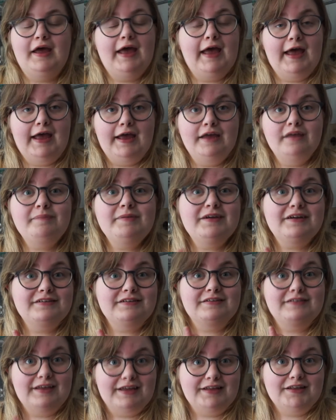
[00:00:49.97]
A, because
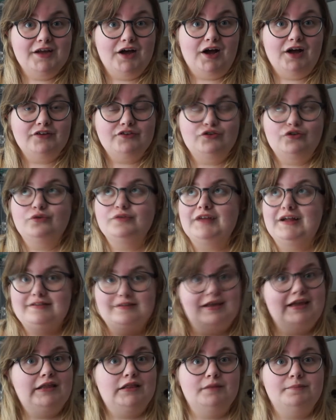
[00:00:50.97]
it's in the article that's
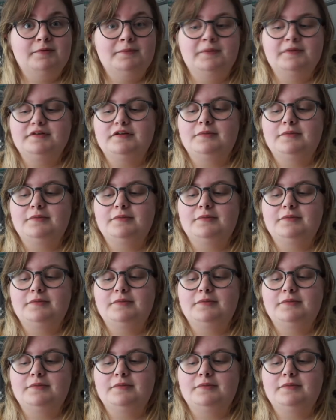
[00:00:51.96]
in the public